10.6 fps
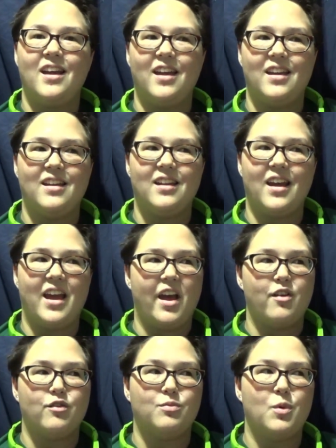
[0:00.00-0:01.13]
And I
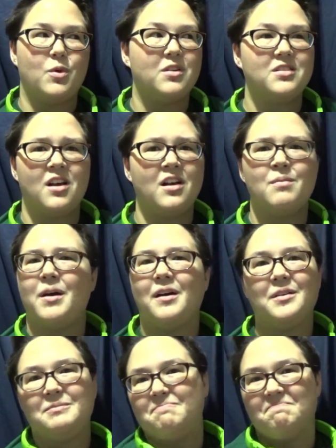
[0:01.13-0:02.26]
have more to talk about.